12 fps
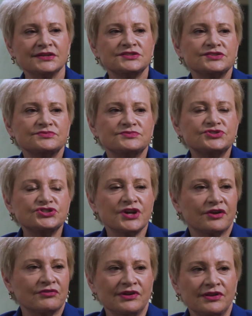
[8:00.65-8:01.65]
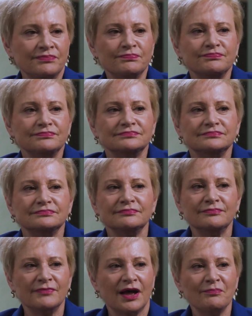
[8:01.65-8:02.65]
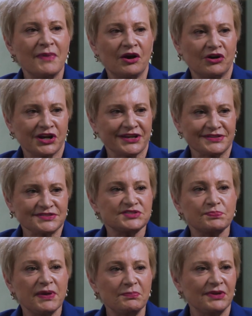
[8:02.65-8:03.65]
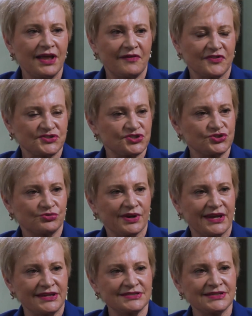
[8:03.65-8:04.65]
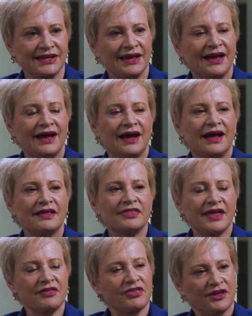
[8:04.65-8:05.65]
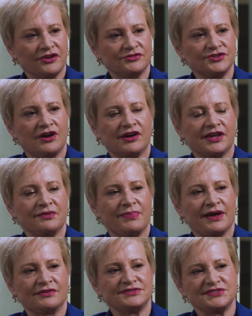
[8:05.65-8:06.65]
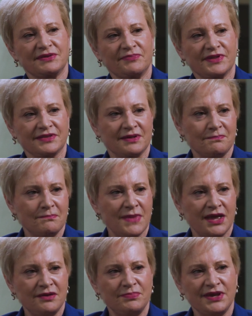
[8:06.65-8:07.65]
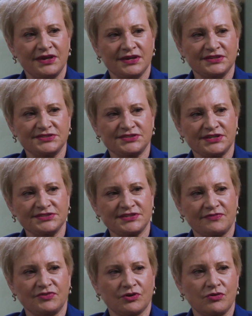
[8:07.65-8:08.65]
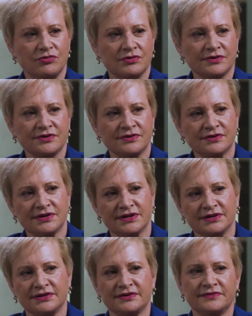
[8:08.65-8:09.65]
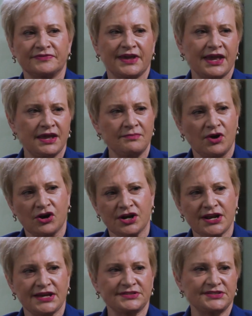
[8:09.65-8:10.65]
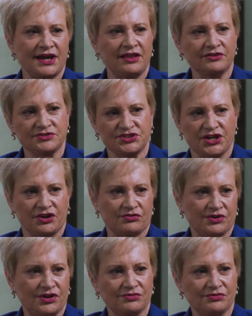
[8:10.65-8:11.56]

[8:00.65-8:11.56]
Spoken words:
to general Americans, people on the street, they think you're talking about something that maybe exists at the corner of Kmart and Dollar General,